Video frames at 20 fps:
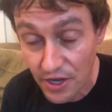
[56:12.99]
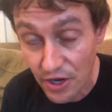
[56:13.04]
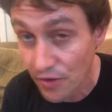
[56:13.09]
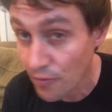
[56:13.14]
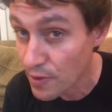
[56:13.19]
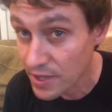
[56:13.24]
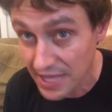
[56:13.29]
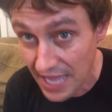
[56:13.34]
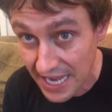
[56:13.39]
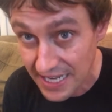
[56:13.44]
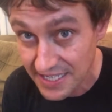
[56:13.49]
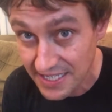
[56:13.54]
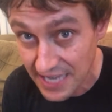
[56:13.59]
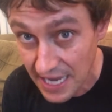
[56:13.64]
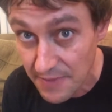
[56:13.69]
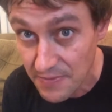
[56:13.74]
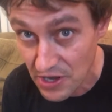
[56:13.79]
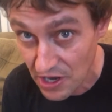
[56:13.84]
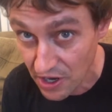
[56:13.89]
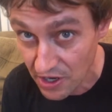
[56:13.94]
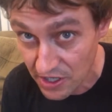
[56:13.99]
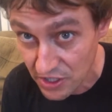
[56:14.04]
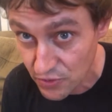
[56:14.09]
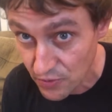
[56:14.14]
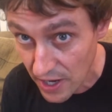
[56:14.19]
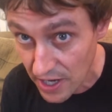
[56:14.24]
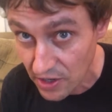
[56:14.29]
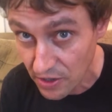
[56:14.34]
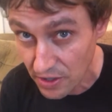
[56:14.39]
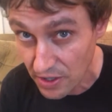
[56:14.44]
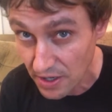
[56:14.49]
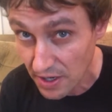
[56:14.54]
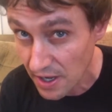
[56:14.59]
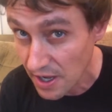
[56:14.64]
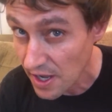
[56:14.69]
you know, with that statement on his record,